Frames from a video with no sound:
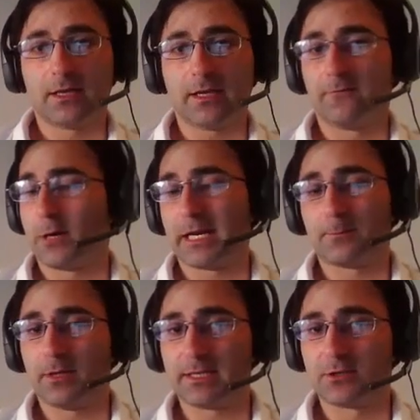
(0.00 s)
If white
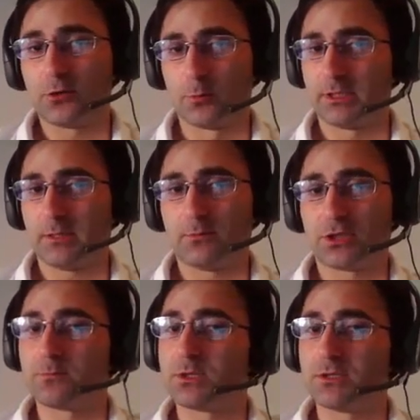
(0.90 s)
plays normally,
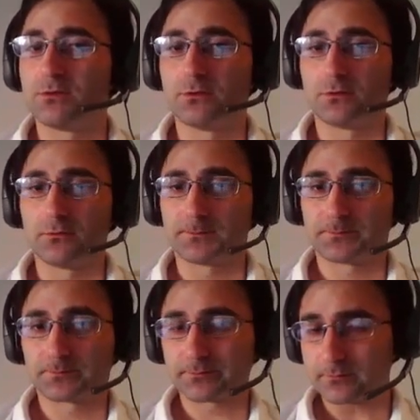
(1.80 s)
bishop g2,
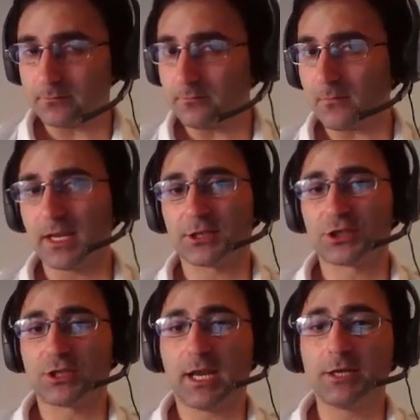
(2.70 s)

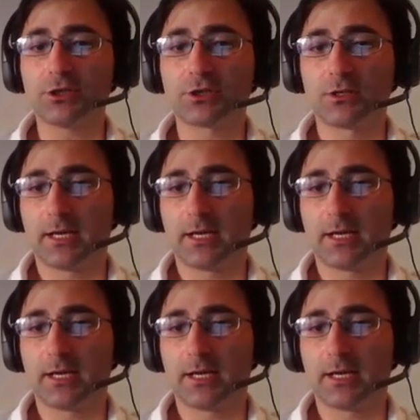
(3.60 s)
exchange,